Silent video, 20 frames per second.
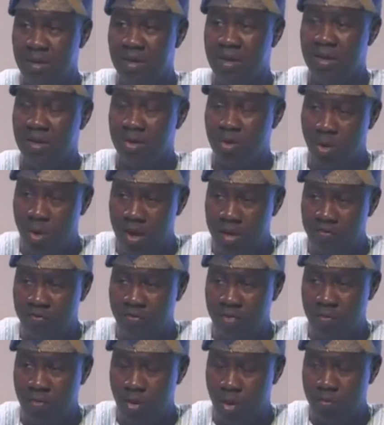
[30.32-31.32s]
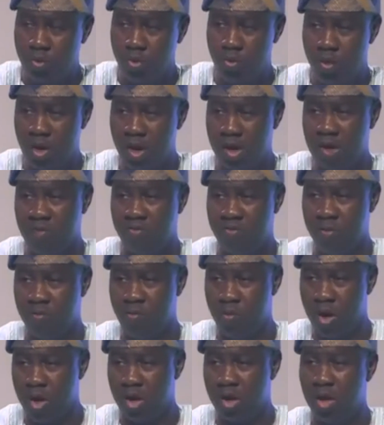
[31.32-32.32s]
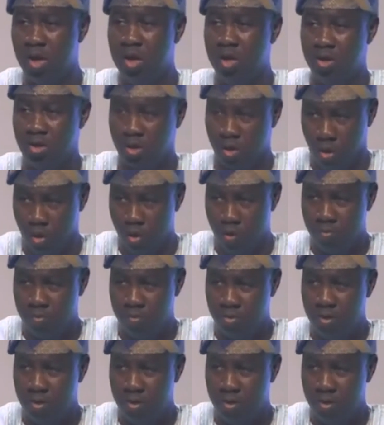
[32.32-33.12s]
going from home to work and from work to home.